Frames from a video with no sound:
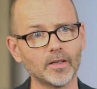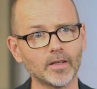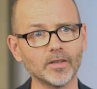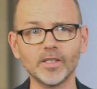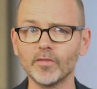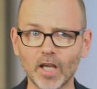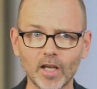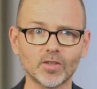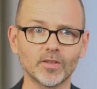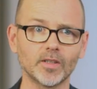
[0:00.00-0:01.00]

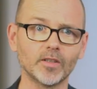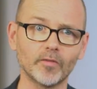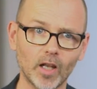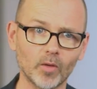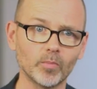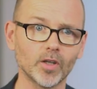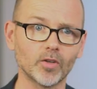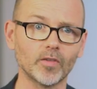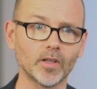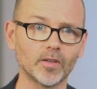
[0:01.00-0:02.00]
deviations in development
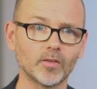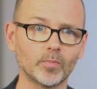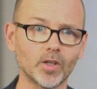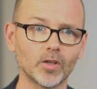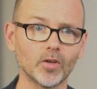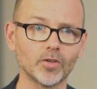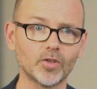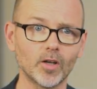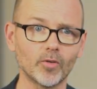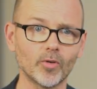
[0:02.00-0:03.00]
of these particular
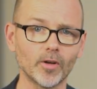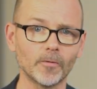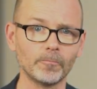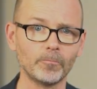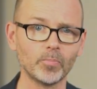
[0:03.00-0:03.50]
children.